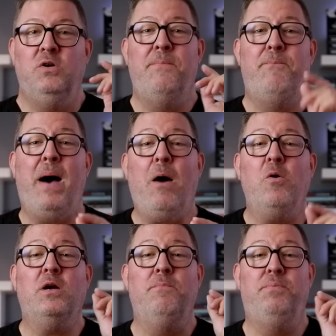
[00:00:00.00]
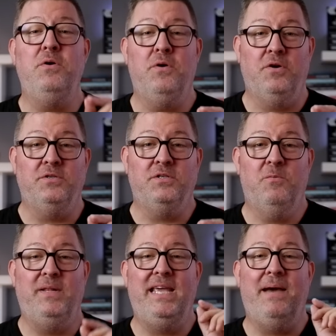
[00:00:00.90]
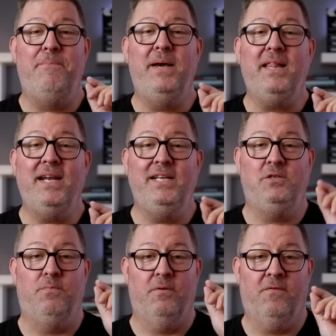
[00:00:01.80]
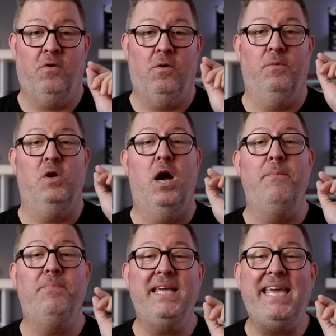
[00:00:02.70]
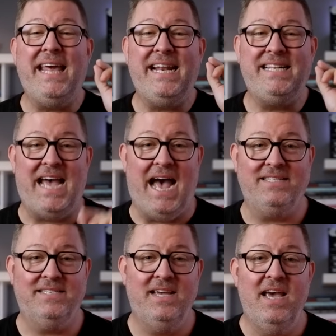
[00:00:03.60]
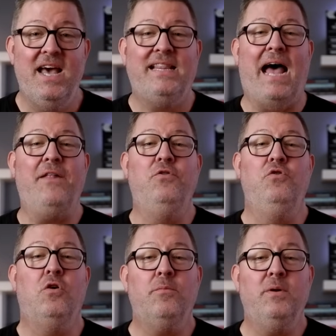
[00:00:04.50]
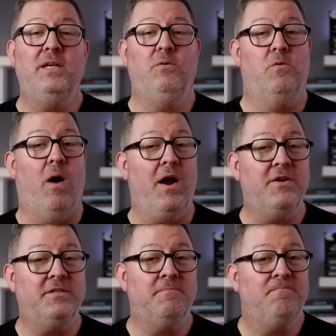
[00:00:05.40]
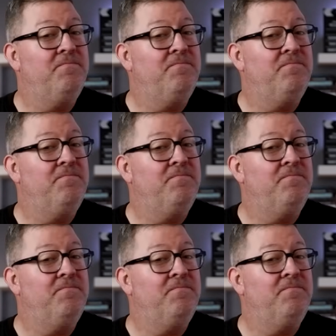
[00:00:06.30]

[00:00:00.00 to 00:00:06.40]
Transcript: to empower computers with the ability to perform complicated tasks that normally requires